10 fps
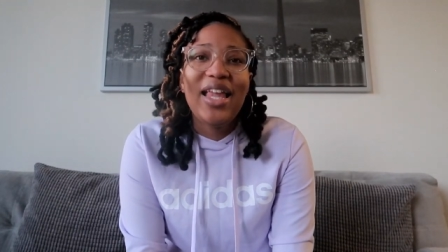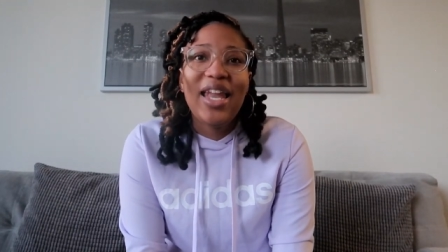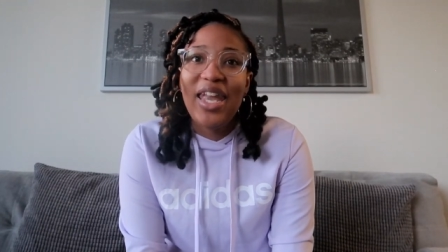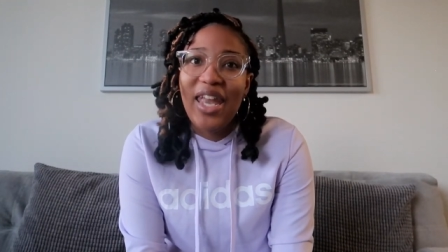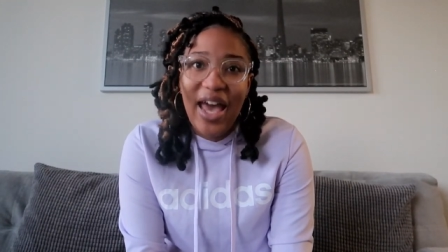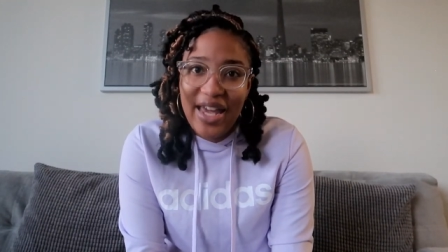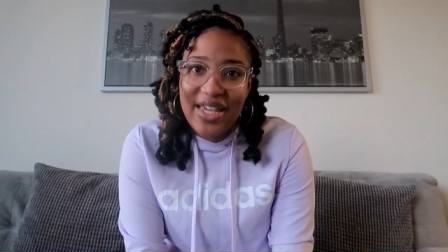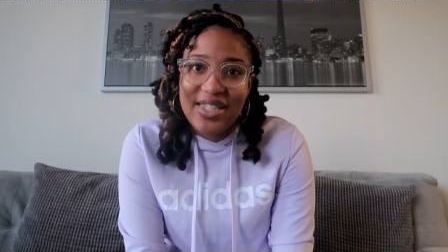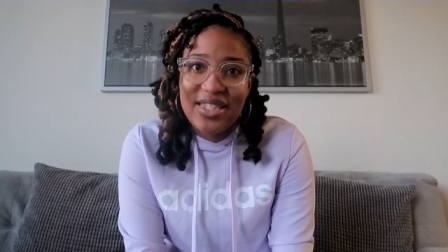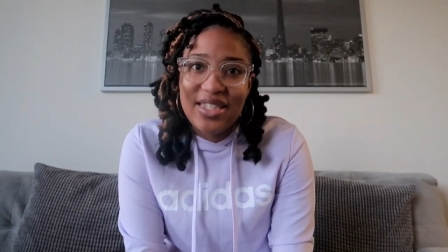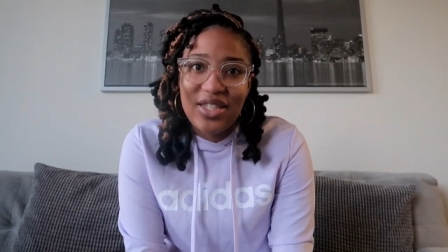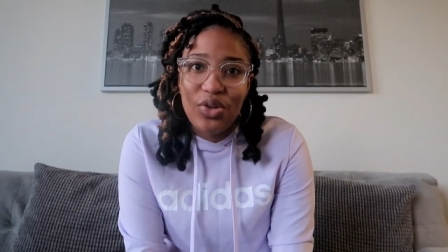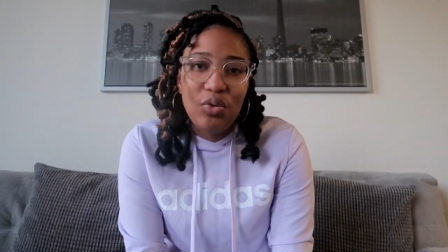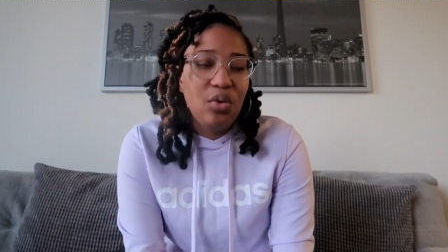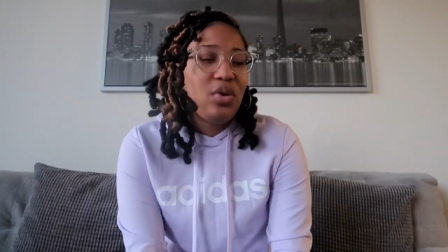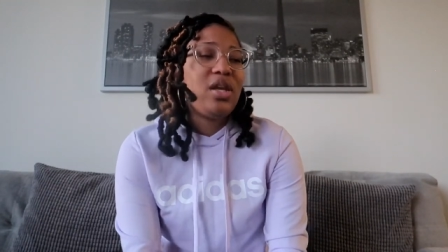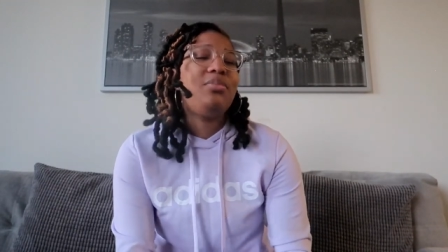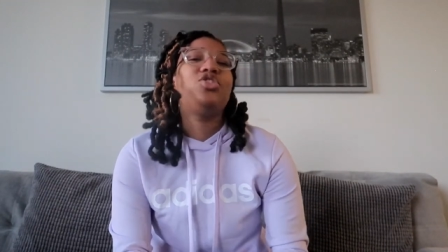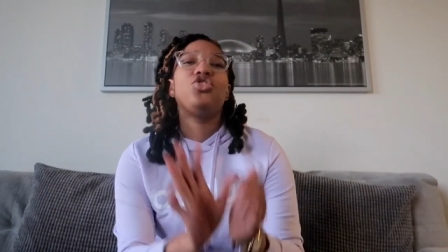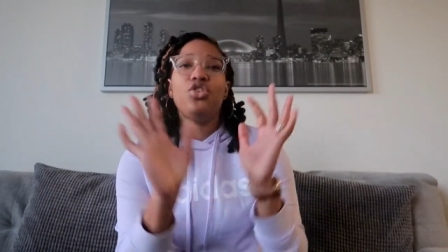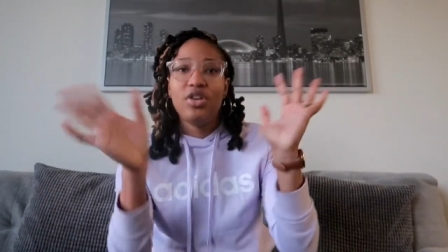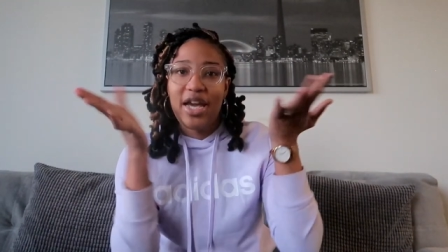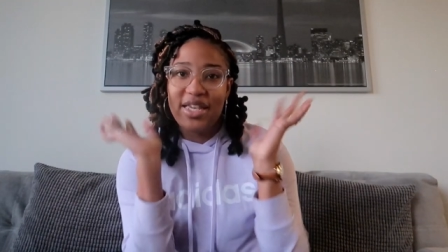nice you know let me show you